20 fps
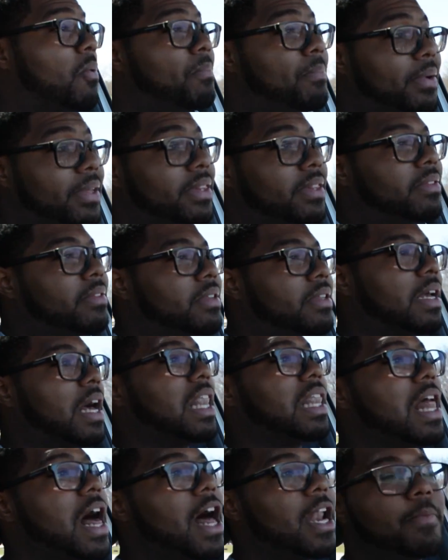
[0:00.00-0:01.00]
but
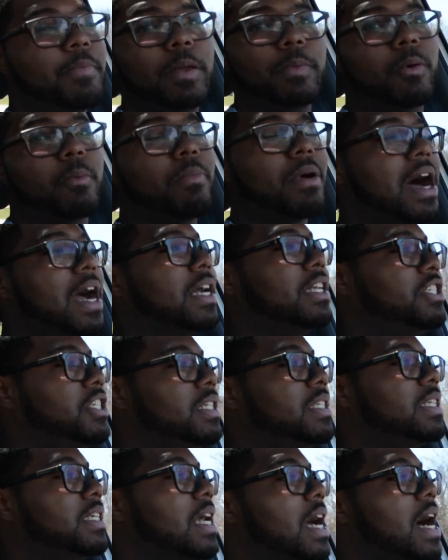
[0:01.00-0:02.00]
a lot of people buy a
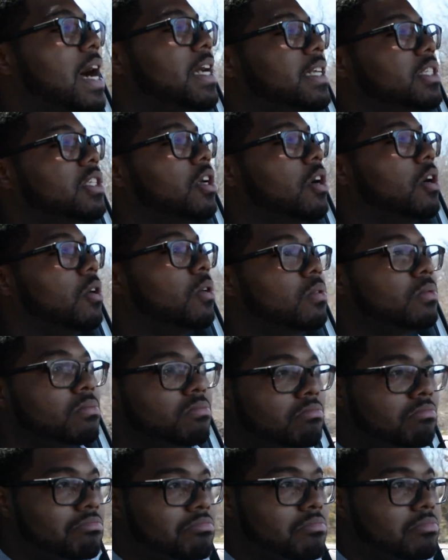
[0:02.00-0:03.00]
GTI, so
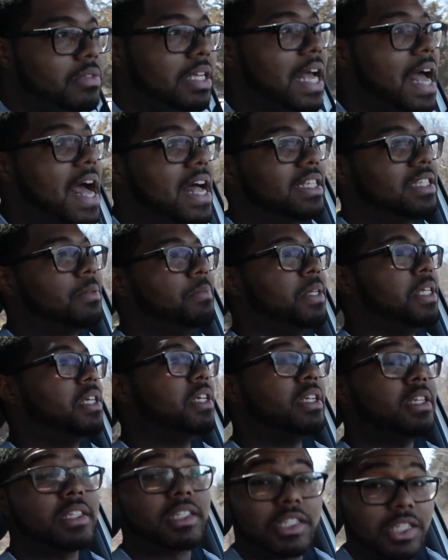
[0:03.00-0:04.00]
it has to be
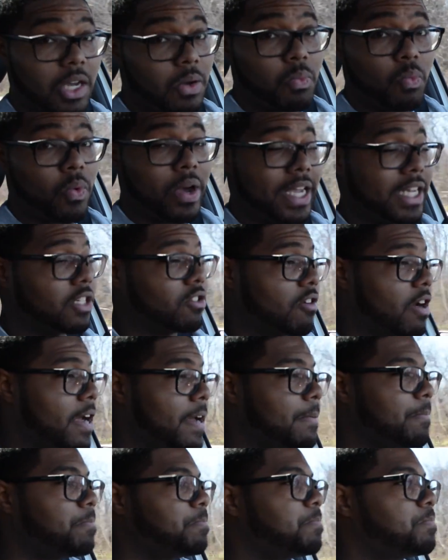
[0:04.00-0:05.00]
good in some ways,
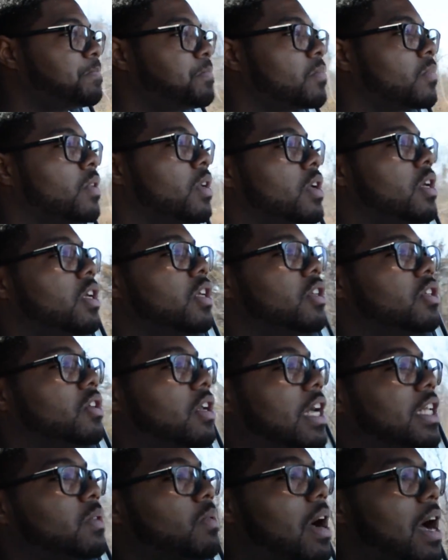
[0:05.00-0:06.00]
right? So
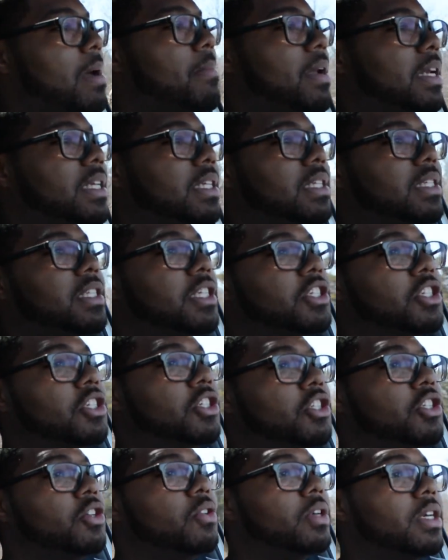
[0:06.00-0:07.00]
that's why I made a decision
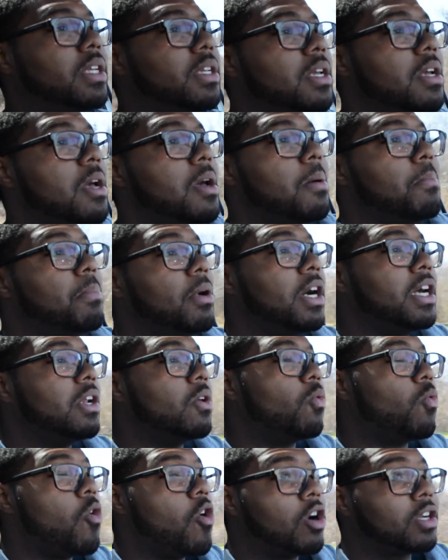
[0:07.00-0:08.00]
to do it, but
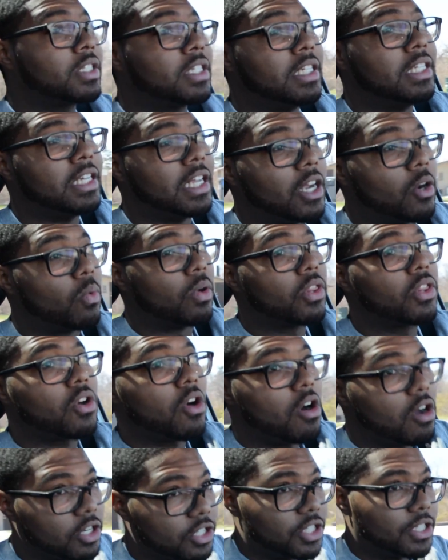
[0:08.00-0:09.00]
walked in there with
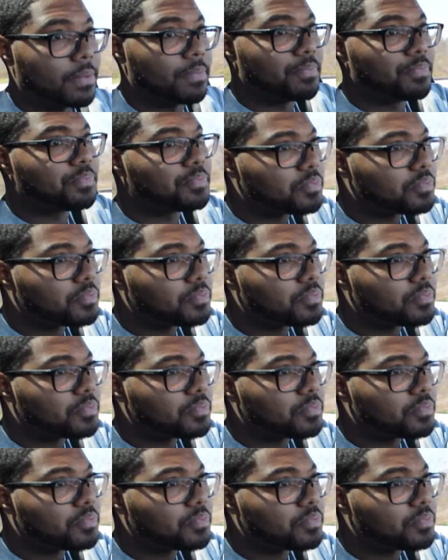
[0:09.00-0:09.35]
caution.